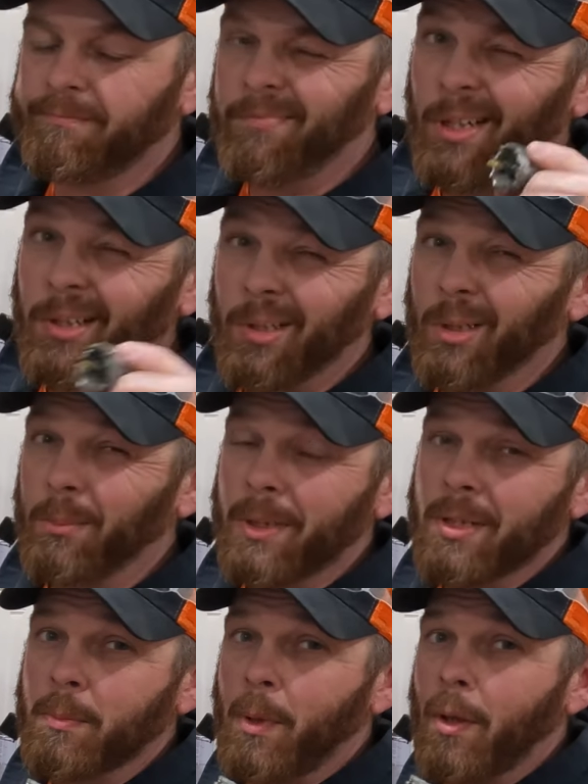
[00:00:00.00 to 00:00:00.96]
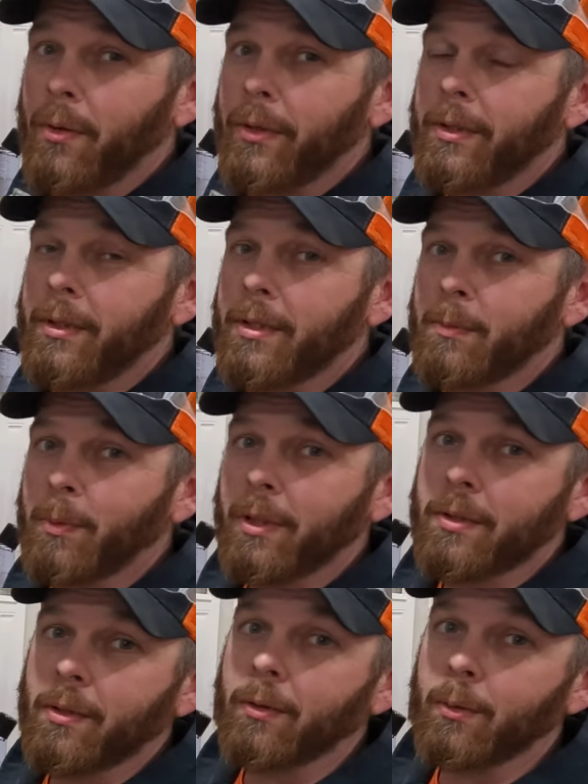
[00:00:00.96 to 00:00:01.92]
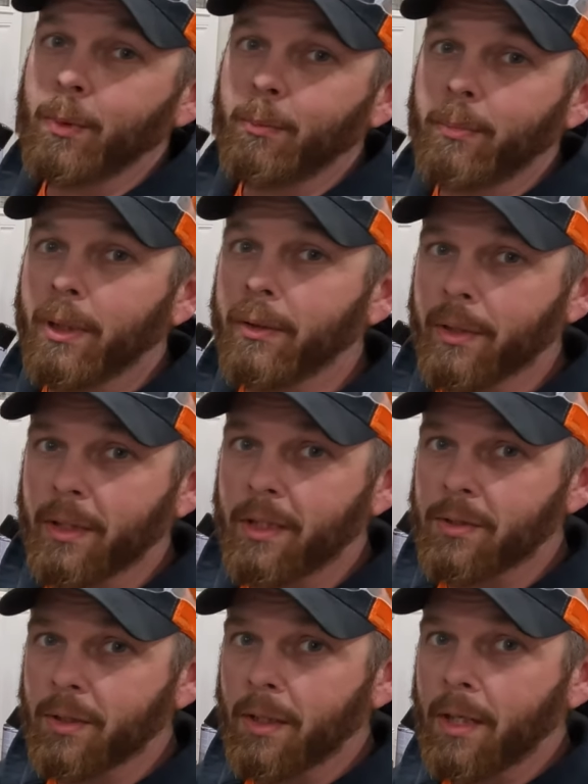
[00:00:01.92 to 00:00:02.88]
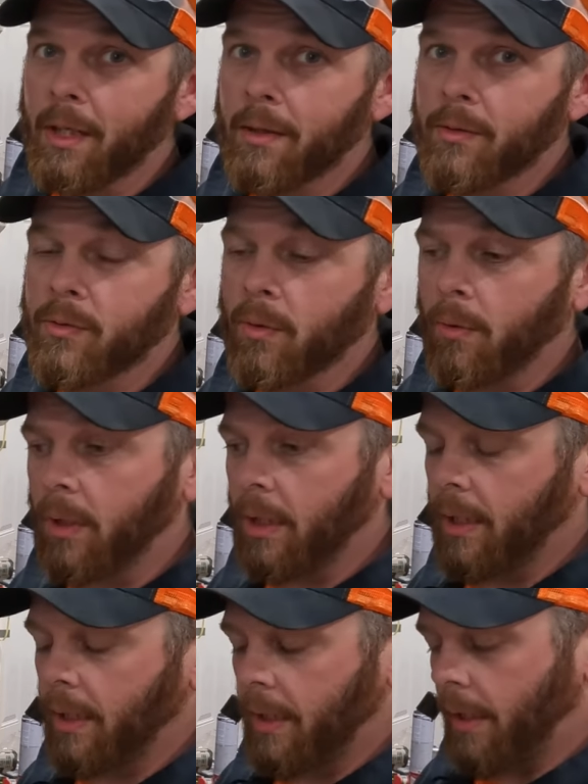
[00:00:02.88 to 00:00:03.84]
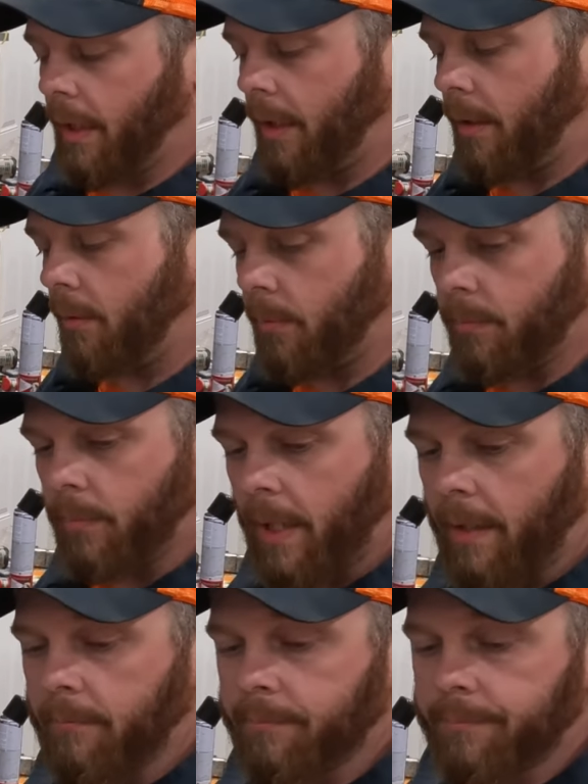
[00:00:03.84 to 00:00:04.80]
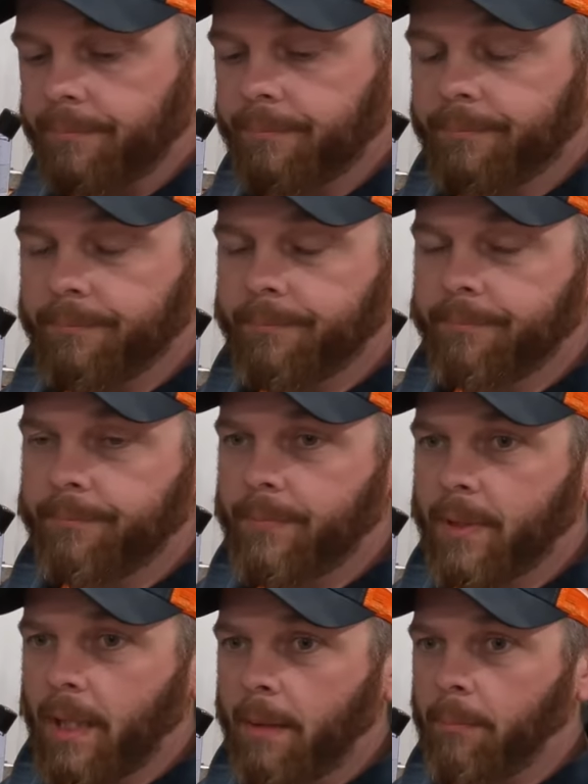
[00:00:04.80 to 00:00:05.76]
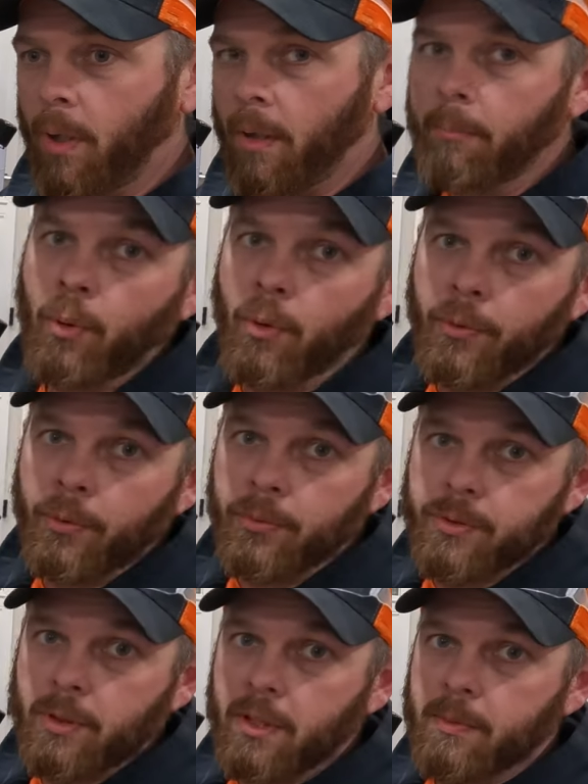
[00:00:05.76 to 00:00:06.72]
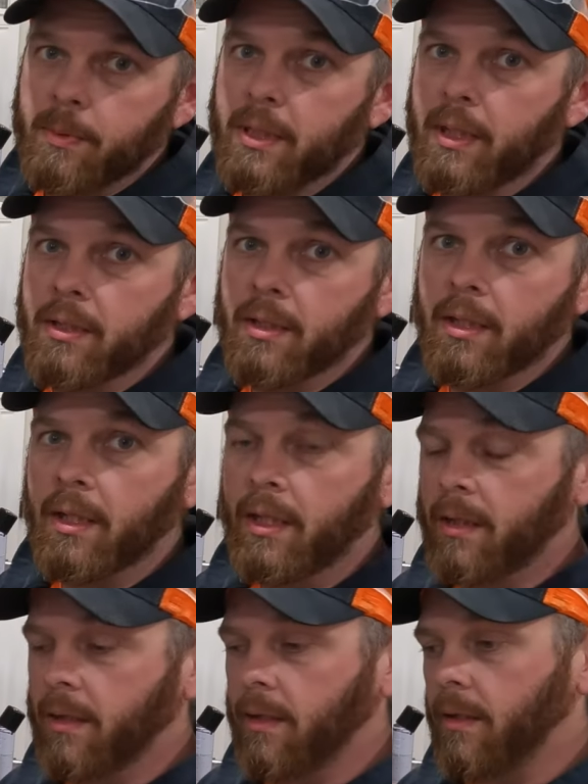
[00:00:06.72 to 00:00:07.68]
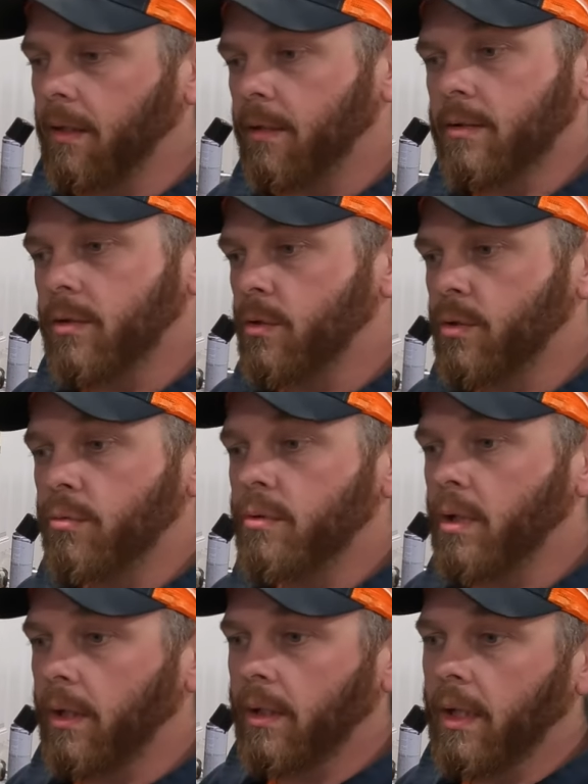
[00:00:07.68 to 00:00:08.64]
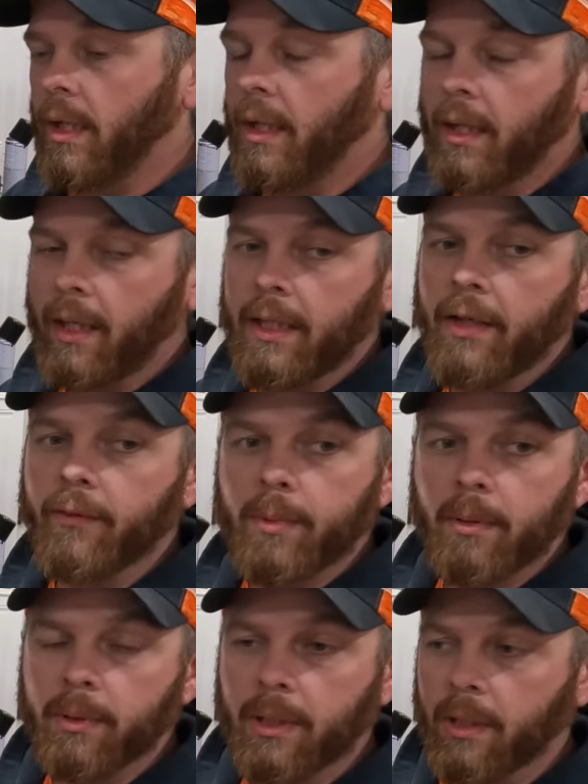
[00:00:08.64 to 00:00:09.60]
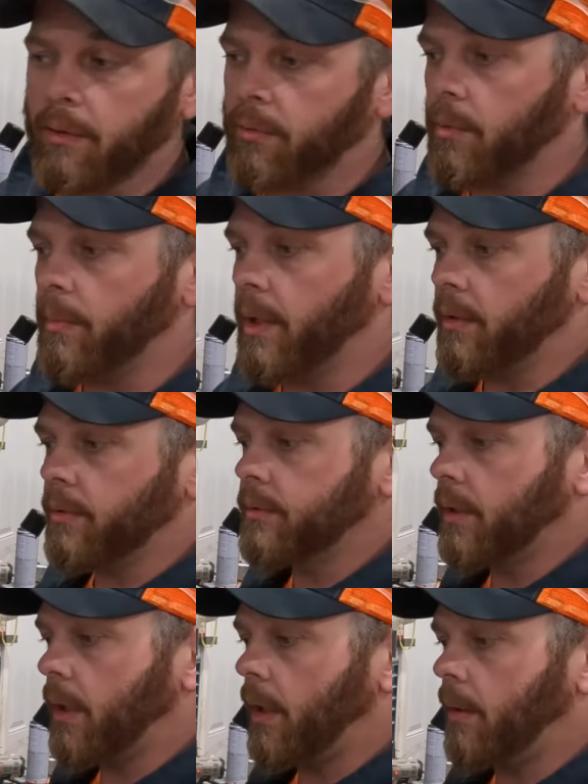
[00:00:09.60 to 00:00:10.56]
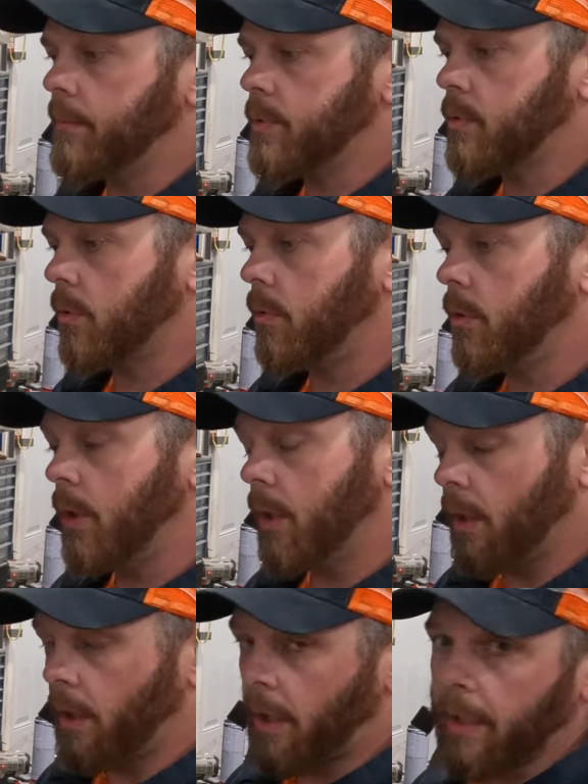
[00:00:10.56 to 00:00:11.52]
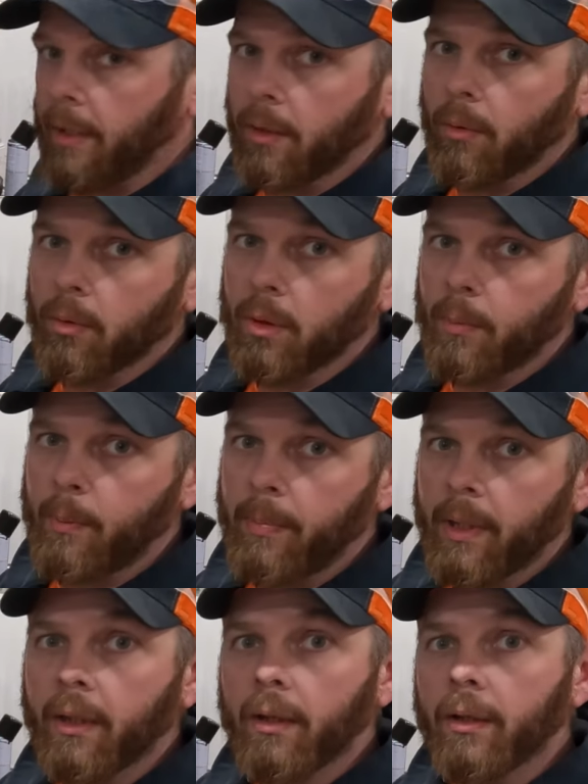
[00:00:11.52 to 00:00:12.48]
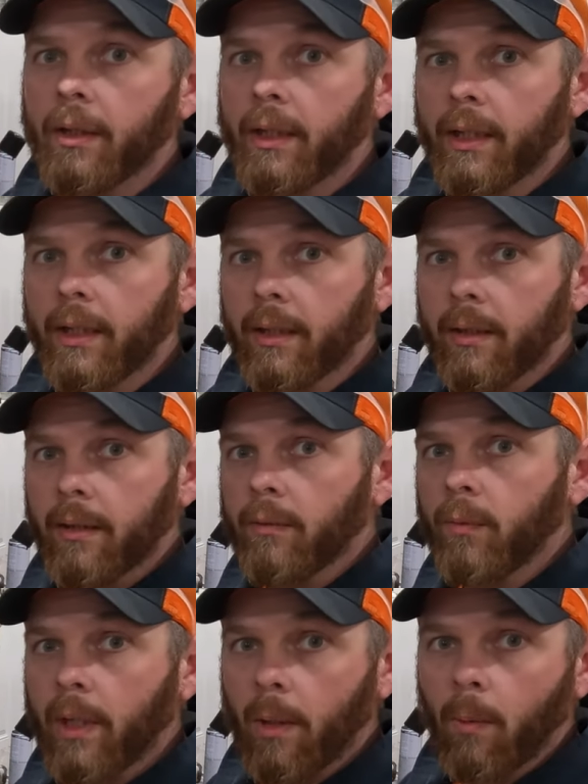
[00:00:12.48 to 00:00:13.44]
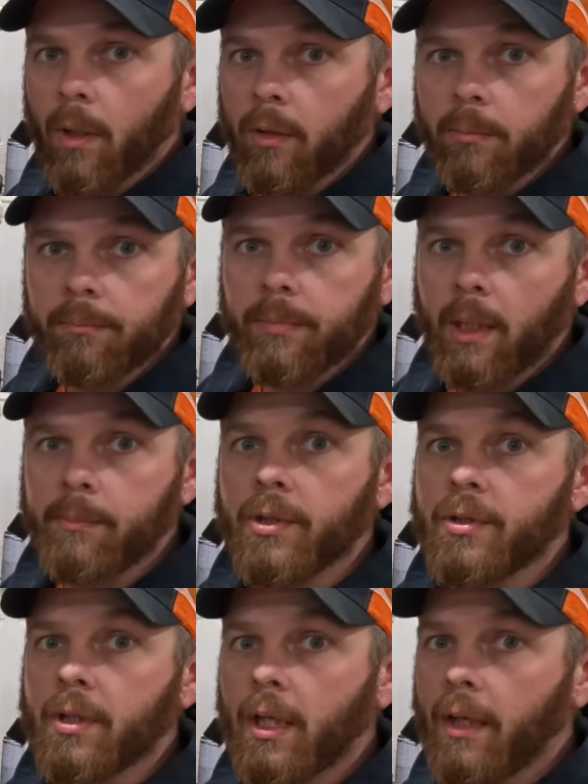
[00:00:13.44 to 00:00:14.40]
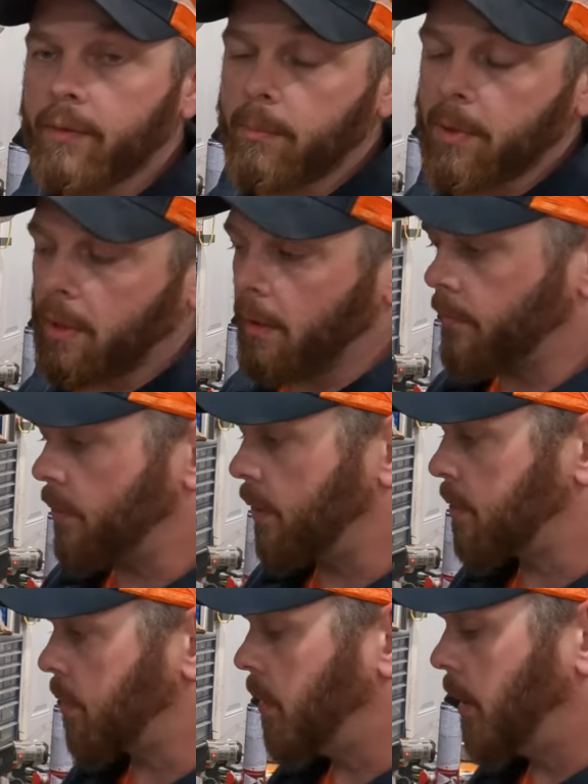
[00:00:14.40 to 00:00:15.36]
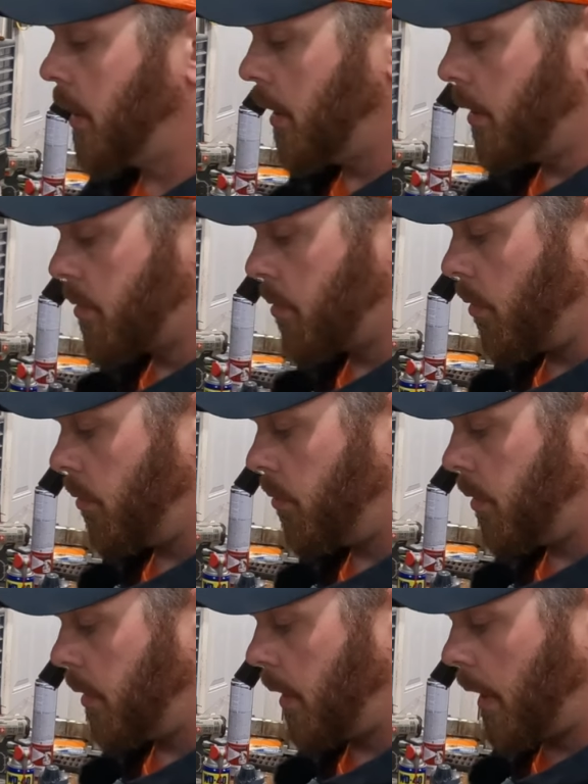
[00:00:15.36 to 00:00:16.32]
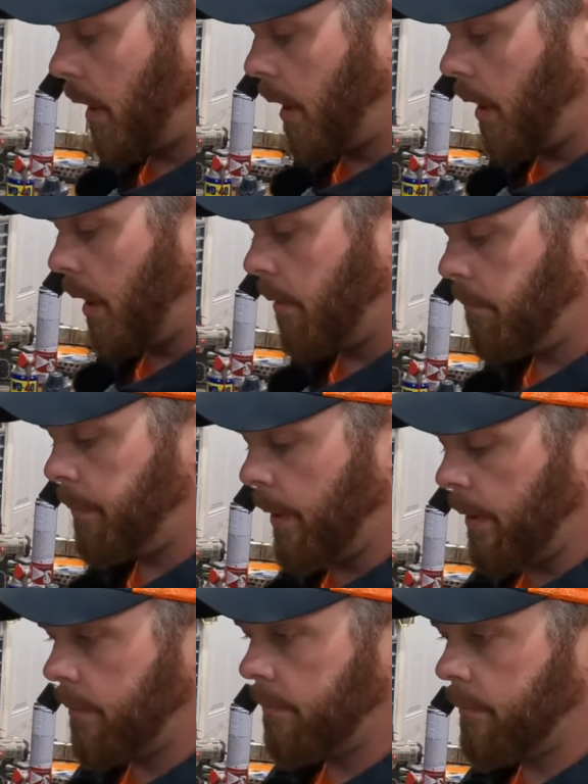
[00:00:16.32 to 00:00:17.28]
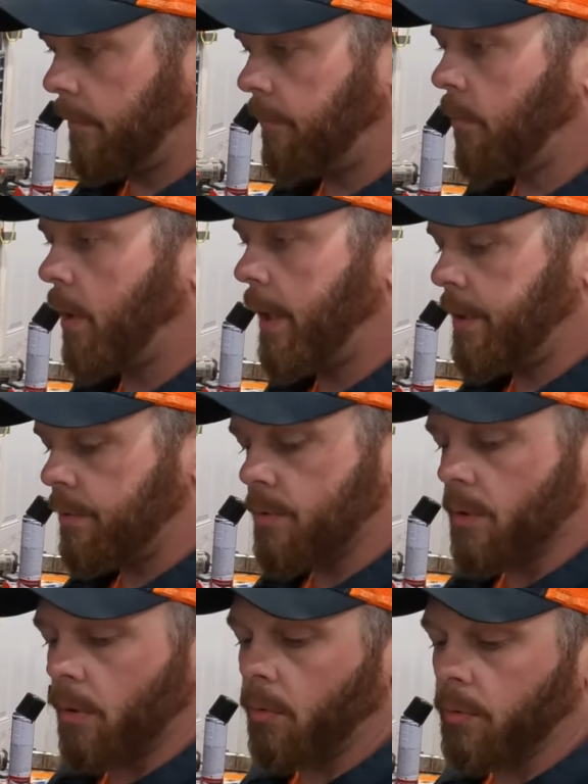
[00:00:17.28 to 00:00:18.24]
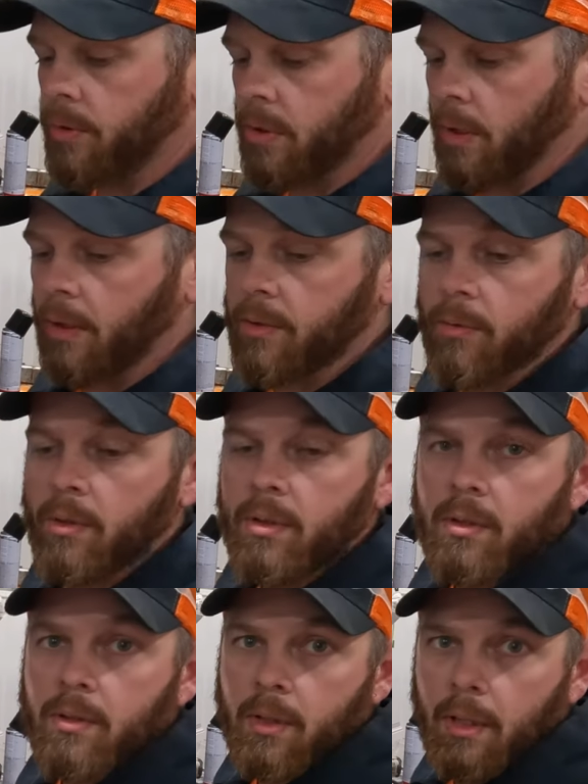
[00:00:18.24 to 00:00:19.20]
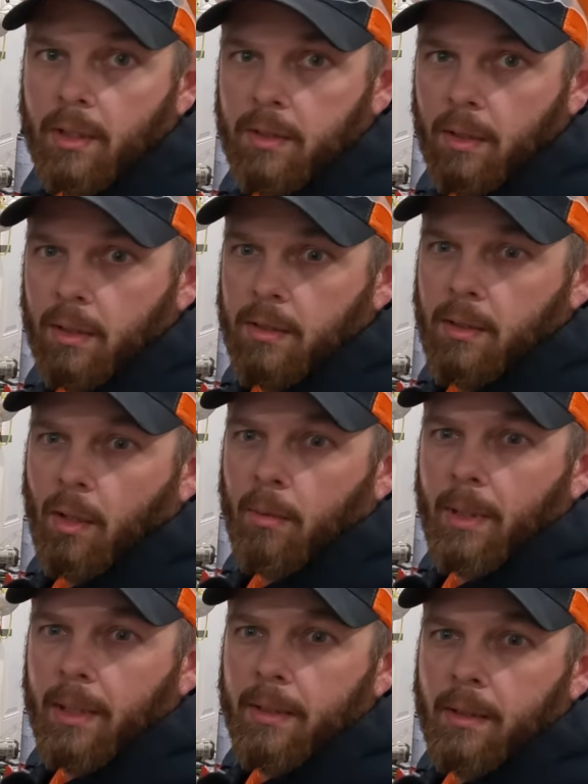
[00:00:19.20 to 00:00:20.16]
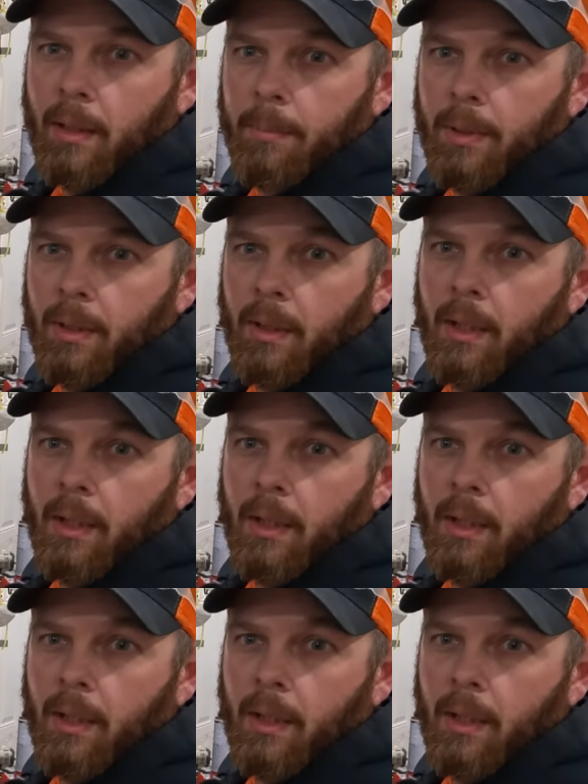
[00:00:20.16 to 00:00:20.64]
a little bit smaller than this, but it's a little bit bigger than an inch and an eighth. So uh, I, I bought both hole saws, but the inch and an eighth, it's just too tight. I'd never be able to get it through the metal. Um, so I got to go a little bit bigger, and when I weld them, I'm just going to have to be careful, that's all. So. Uh, but before I use the hole saw, so this is, like I said, it's carbide tipped.